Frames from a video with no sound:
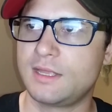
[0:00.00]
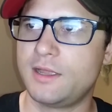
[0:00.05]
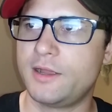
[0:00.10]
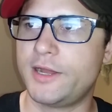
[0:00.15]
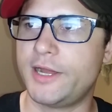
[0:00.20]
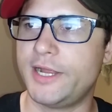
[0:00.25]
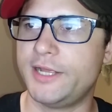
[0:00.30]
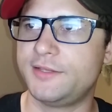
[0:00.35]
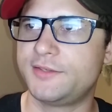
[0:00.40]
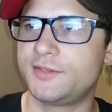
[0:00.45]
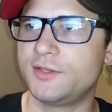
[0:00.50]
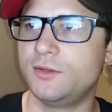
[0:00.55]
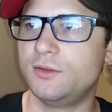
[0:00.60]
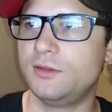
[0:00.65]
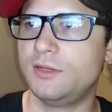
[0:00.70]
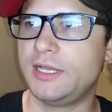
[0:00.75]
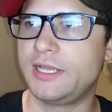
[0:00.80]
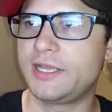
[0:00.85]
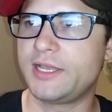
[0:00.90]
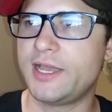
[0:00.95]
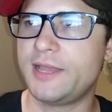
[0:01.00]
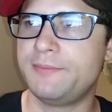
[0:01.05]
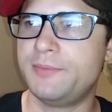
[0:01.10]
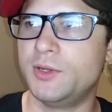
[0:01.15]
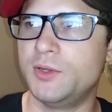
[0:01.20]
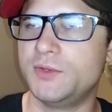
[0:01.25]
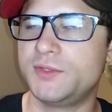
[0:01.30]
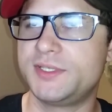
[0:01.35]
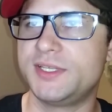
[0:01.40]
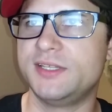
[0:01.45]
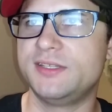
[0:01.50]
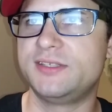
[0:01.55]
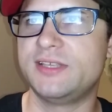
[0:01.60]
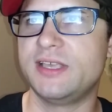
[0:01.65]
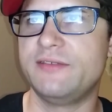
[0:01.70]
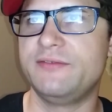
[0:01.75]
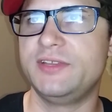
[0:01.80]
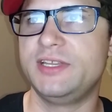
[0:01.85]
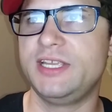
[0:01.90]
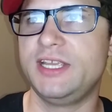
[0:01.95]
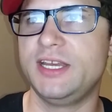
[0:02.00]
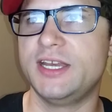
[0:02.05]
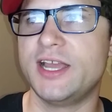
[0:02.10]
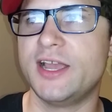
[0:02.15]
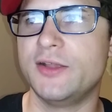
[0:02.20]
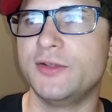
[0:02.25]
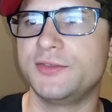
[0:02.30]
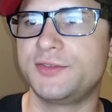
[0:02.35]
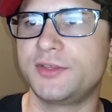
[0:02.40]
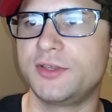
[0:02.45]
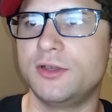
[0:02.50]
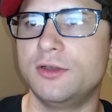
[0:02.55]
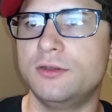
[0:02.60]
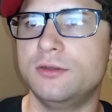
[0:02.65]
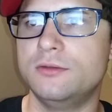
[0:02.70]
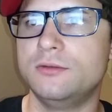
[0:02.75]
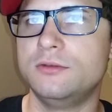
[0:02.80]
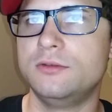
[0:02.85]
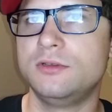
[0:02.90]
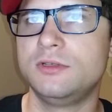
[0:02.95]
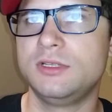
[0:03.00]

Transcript: Alright, so like I posted seventeen hours ago,